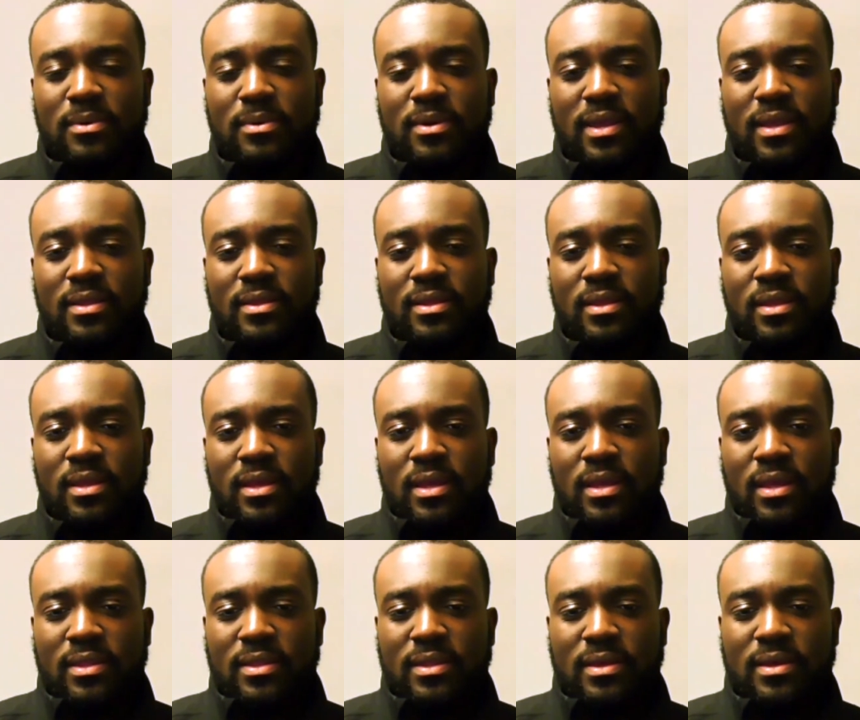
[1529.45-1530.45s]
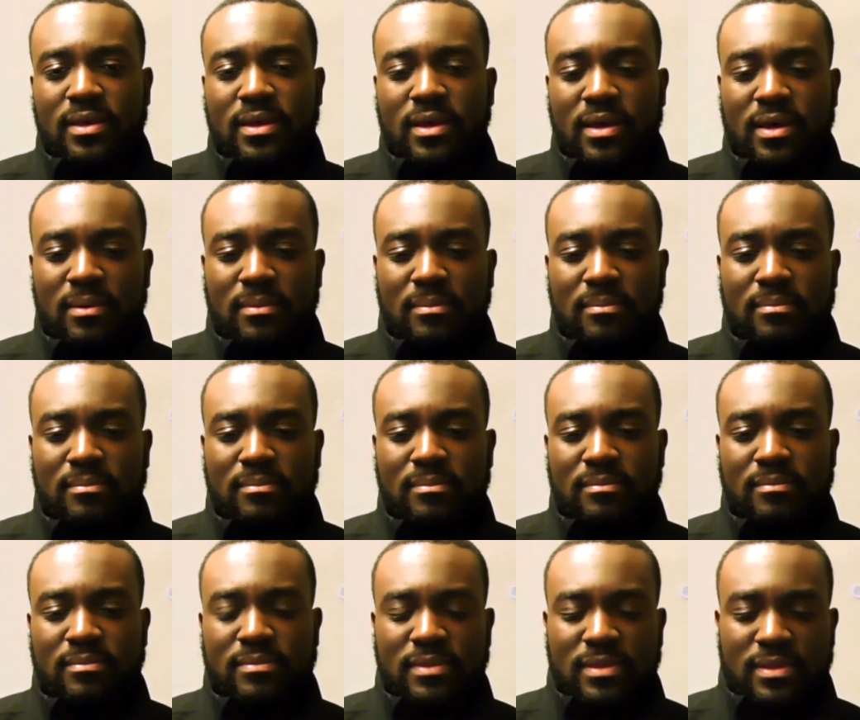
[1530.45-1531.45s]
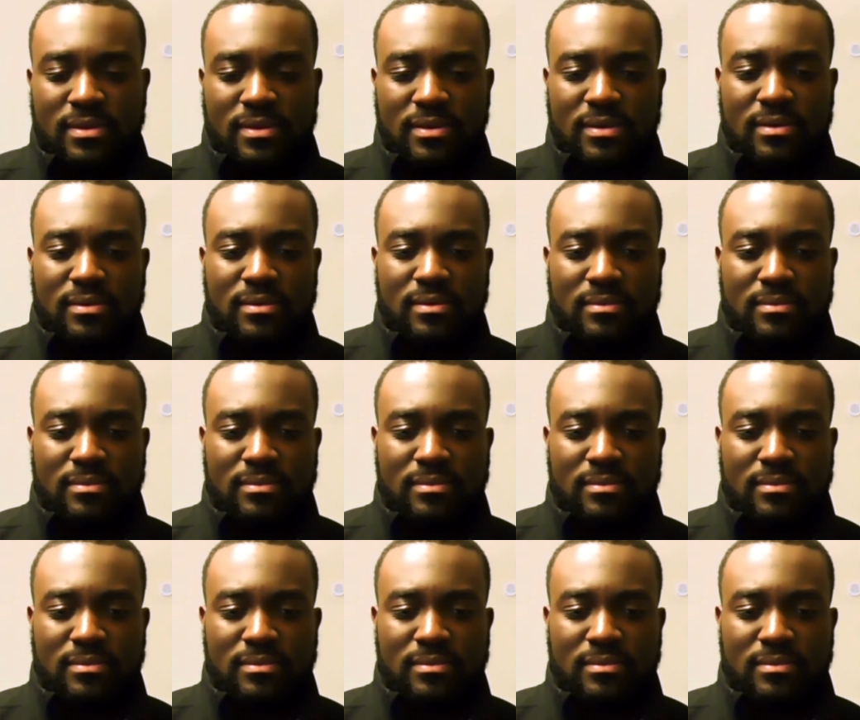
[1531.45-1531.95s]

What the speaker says: And the um, the